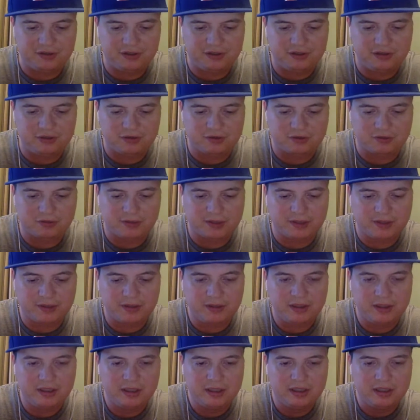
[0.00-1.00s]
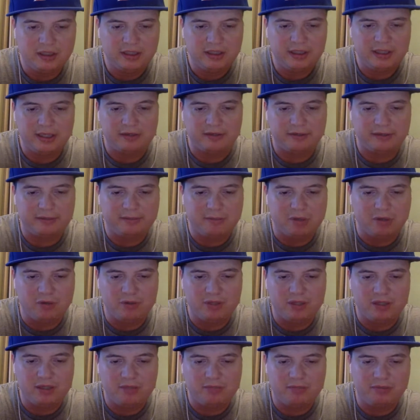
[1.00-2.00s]
little career. Gary
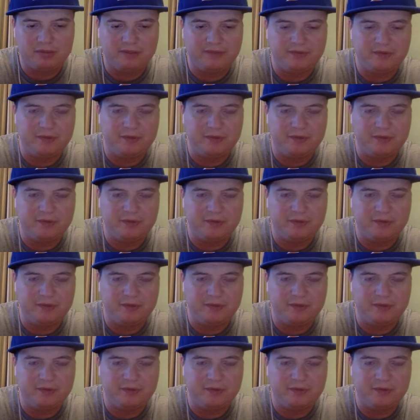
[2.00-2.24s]
Moda, I believe he